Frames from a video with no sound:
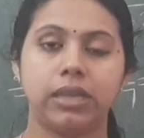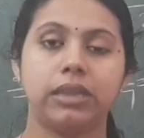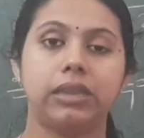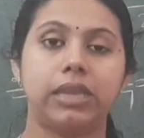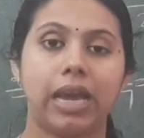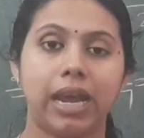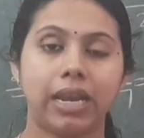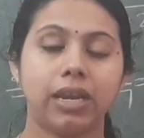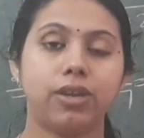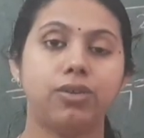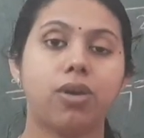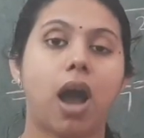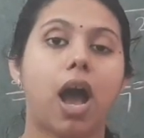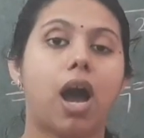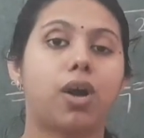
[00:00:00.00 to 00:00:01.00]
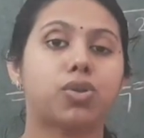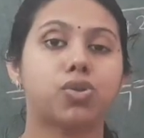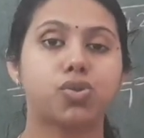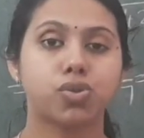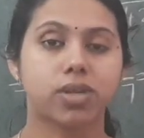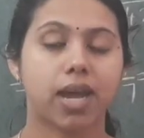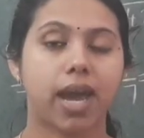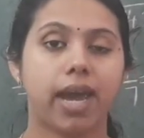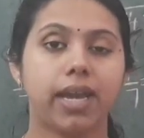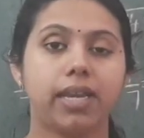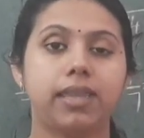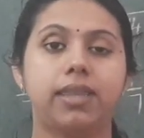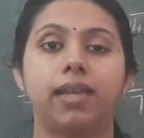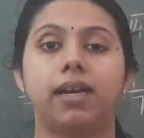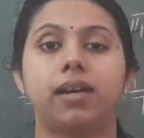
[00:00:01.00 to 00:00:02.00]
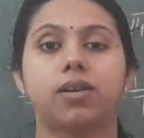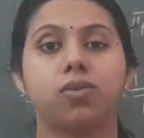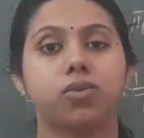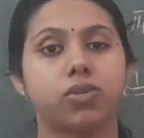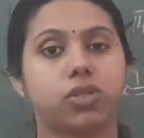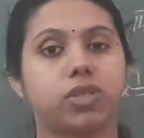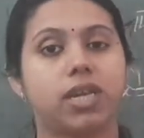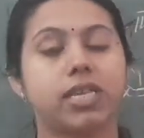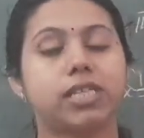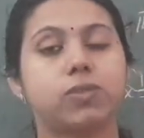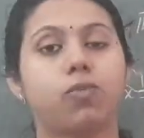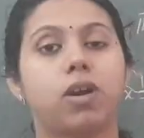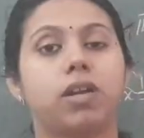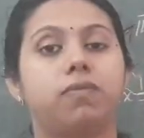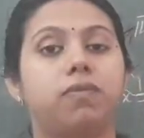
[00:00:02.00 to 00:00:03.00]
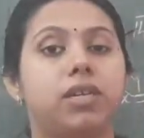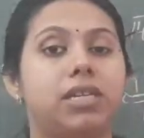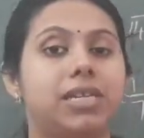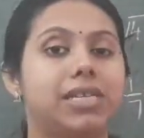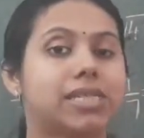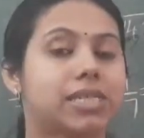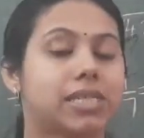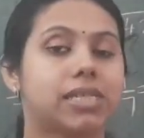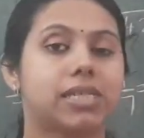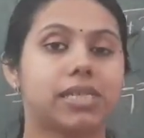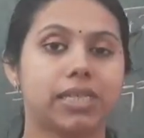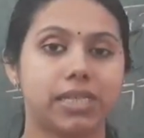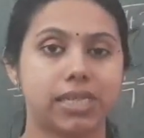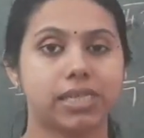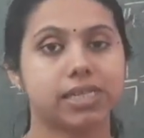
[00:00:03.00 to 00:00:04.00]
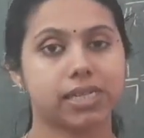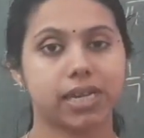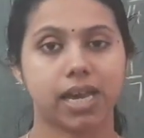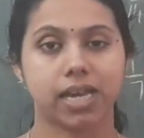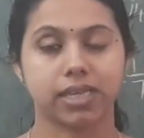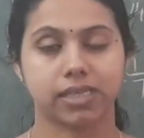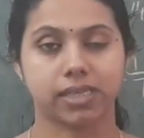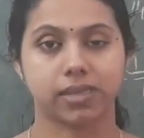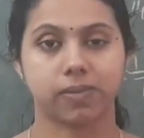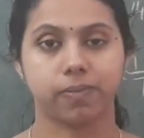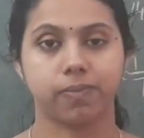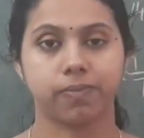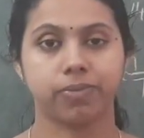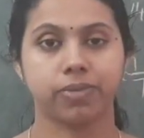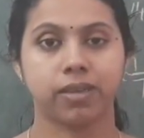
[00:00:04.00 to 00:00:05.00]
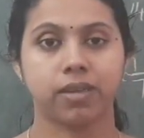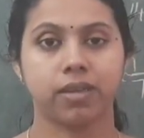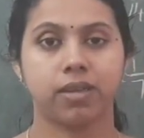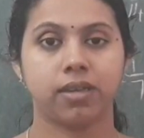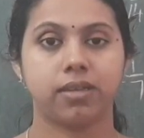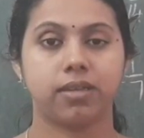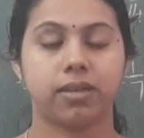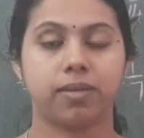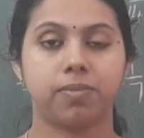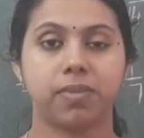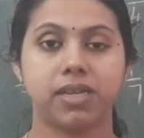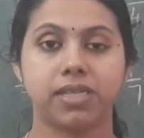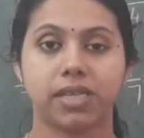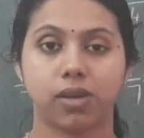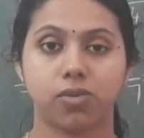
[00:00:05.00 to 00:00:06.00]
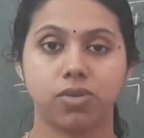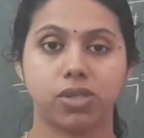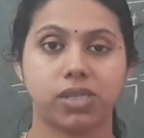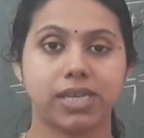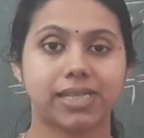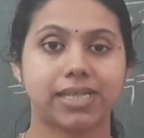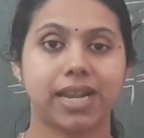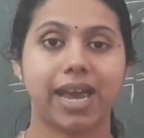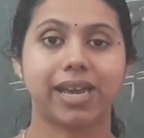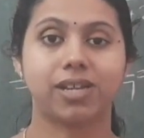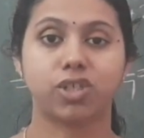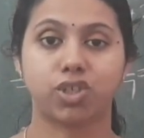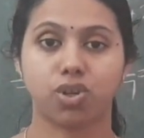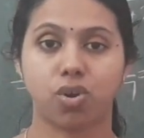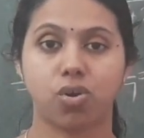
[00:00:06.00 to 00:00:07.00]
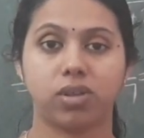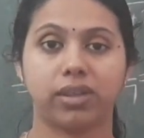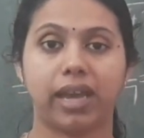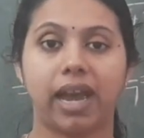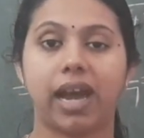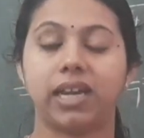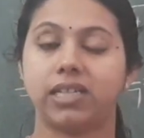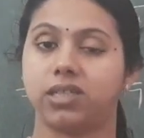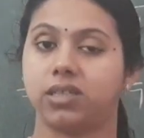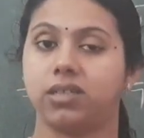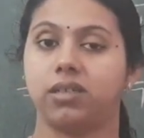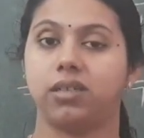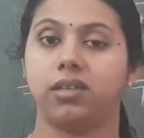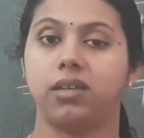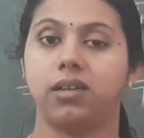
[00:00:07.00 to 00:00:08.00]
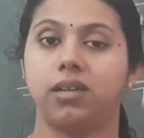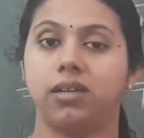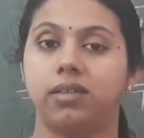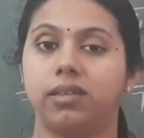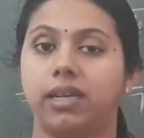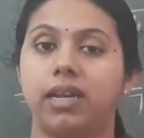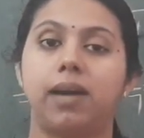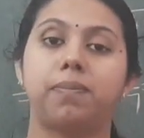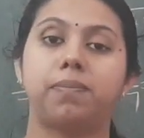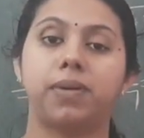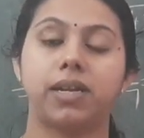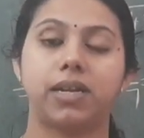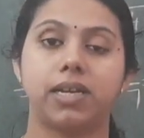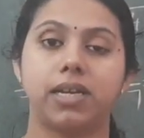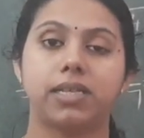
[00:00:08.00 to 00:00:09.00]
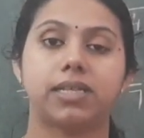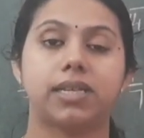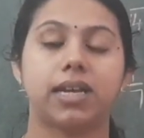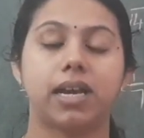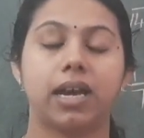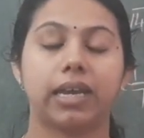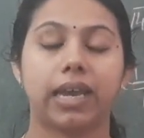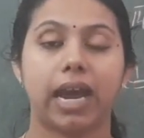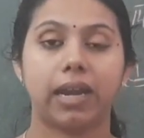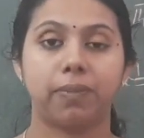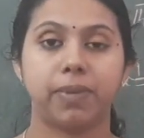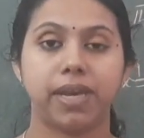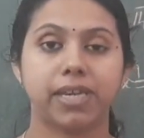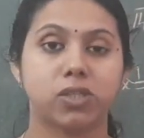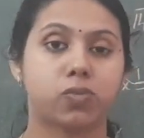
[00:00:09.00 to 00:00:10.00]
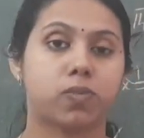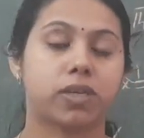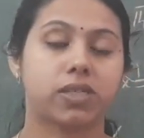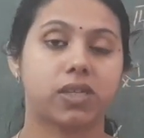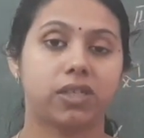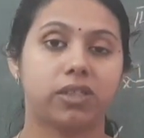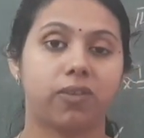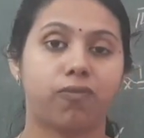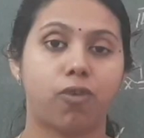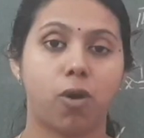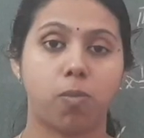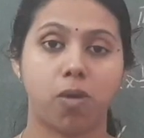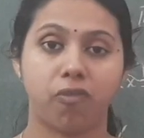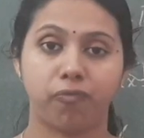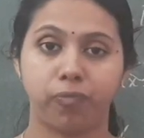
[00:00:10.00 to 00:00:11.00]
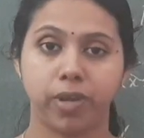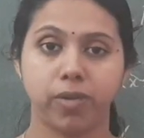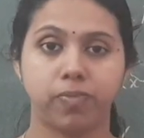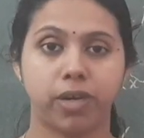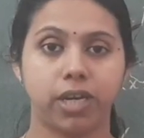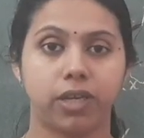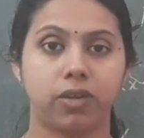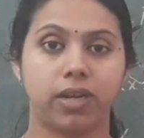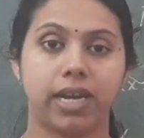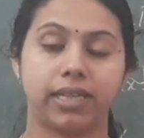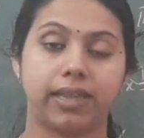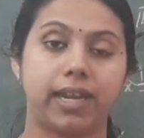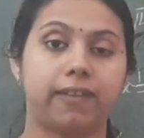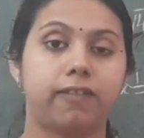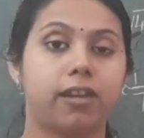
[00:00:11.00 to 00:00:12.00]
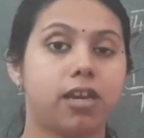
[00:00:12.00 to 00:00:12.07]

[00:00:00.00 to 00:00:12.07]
Then you have to write the questions what we discuss in this class. That means the questions like show that the number is can be expressed in the form of p by q, like that.